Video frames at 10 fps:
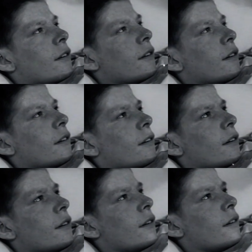
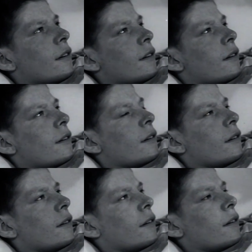
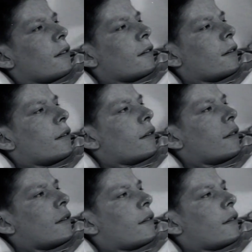Nothing is said.